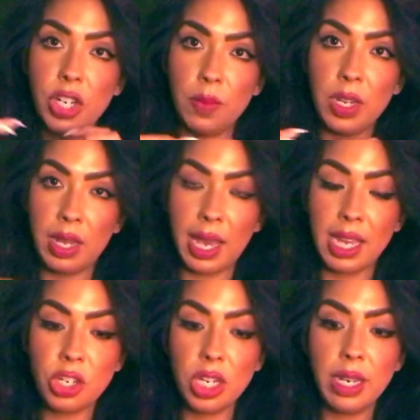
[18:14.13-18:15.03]

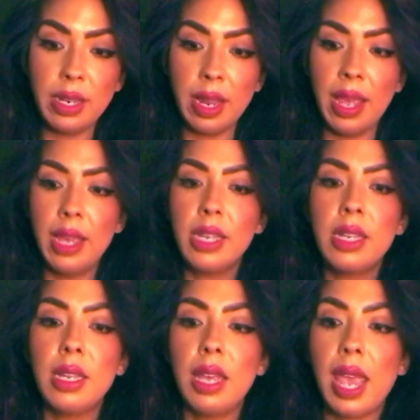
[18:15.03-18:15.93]
communication
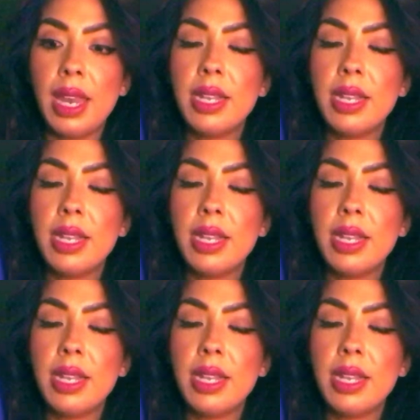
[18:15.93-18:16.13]
and